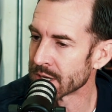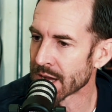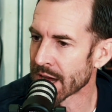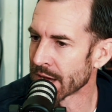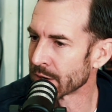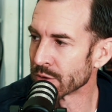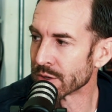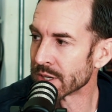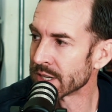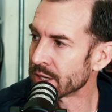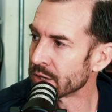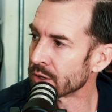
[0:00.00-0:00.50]

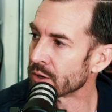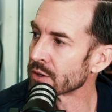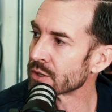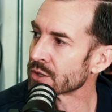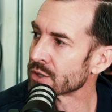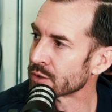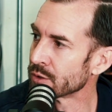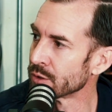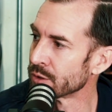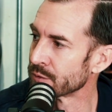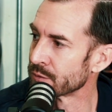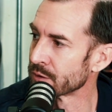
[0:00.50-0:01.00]
I don't need to go to
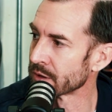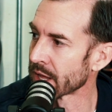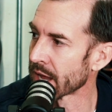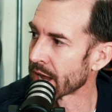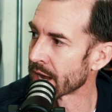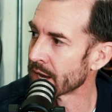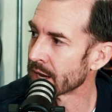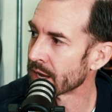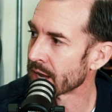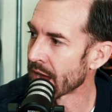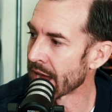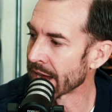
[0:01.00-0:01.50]
school for
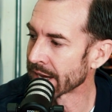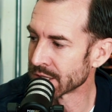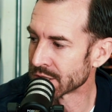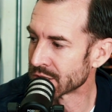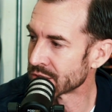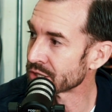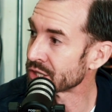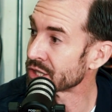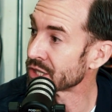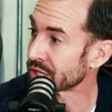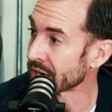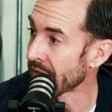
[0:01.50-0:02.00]
that. I could
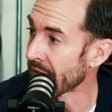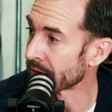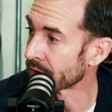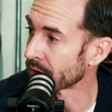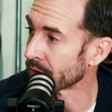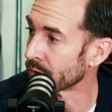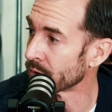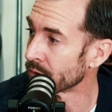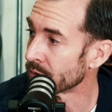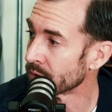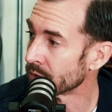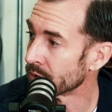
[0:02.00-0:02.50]
just
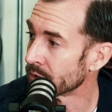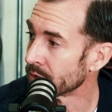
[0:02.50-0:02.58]
shadow